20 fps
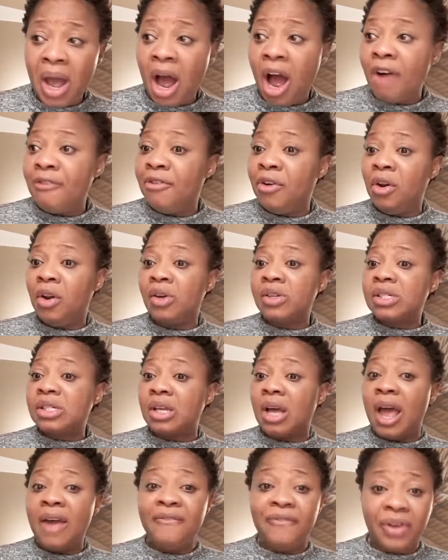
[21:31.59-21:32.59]
I've lost
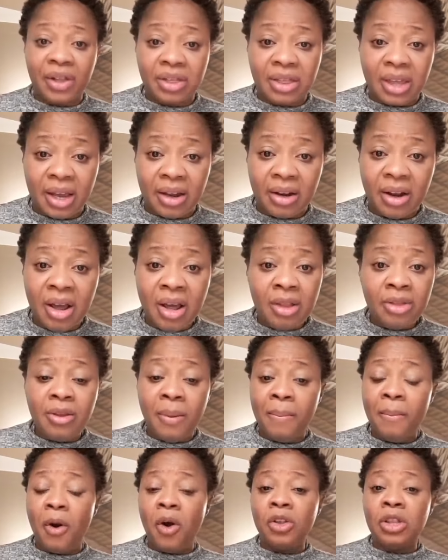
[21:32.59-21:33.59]
everything.
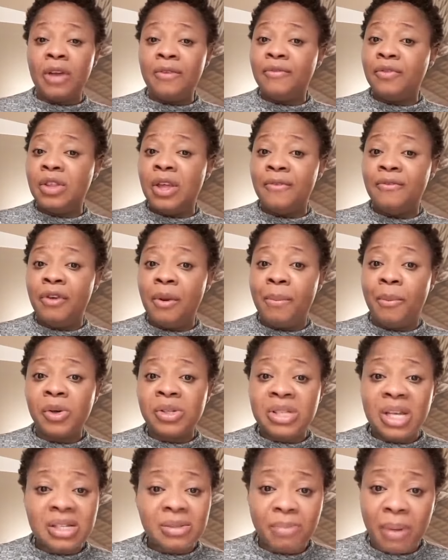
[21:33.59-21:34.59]
The mo they've, they've
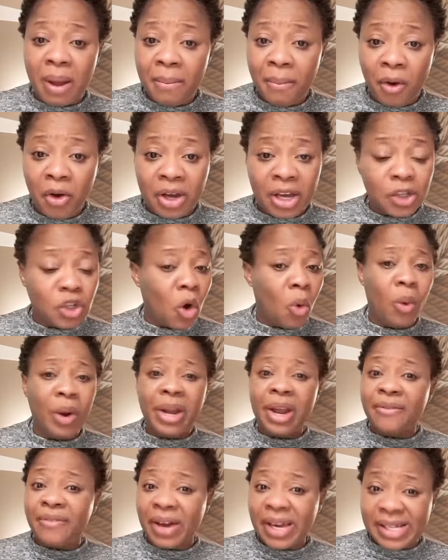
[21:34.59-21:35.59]
repossessed my mortgage or
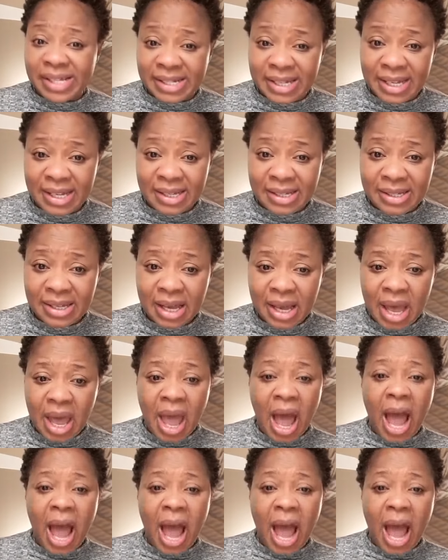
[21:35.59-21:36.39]
whatever it is.